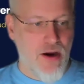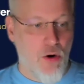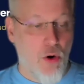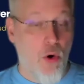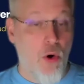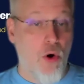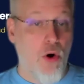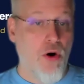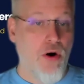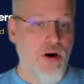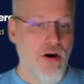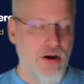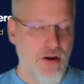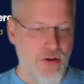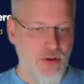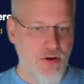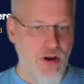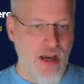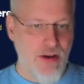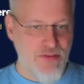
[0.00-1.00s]
or
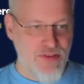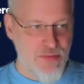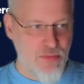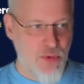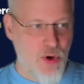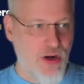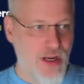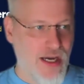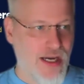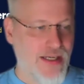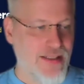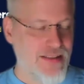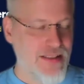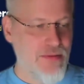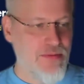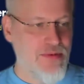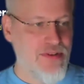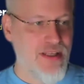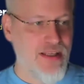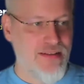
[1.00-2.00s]
you have small
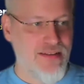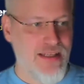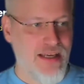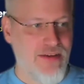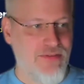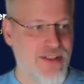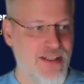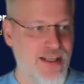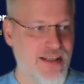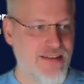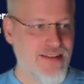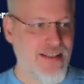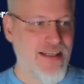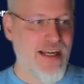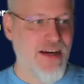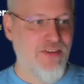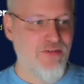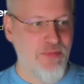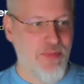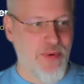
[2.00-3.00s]
items that never get
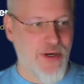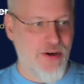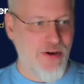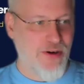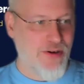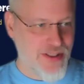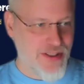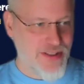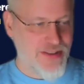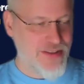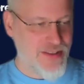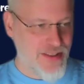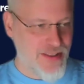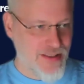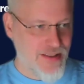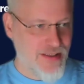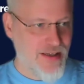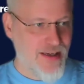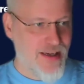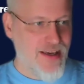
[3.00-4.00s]
enough priority,